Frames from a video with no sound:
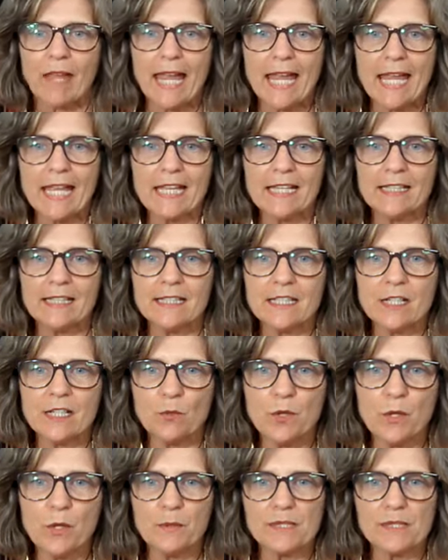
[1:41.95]
And
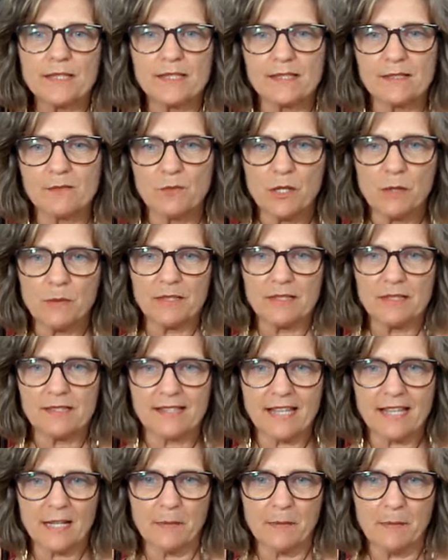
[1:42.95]
we would
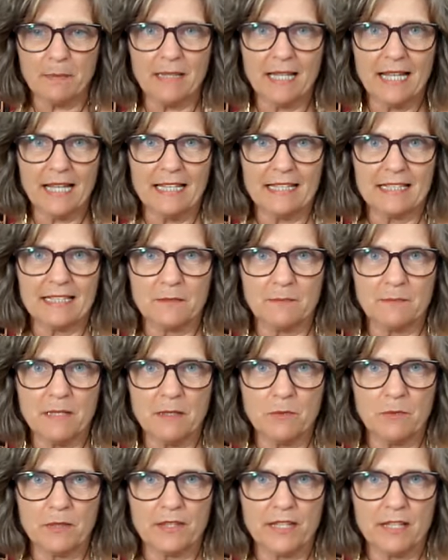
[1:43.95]
set up a plan to
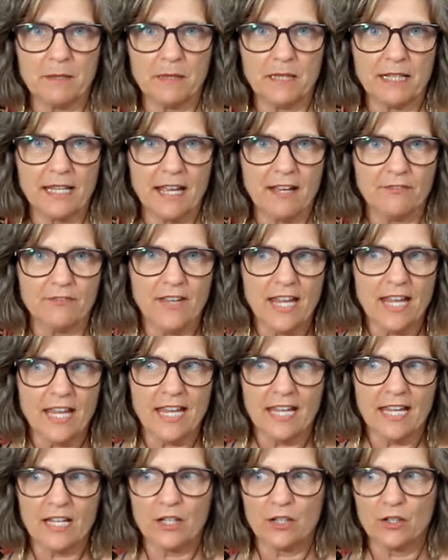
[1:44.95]
meet with them at a
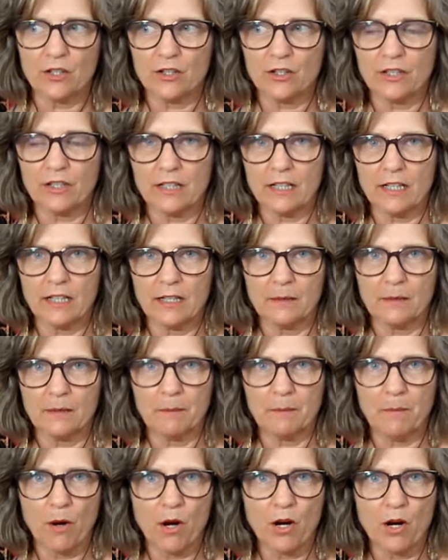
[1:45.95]
cafe or
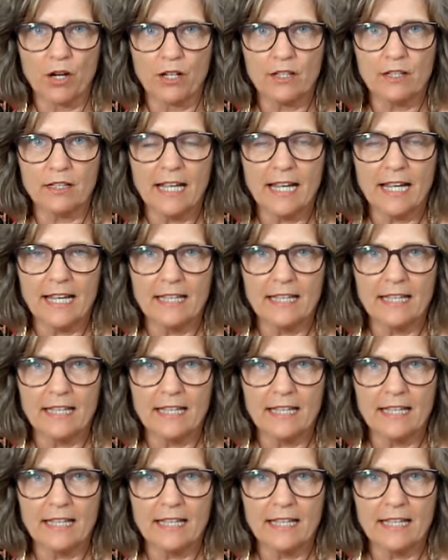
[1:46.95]
a bar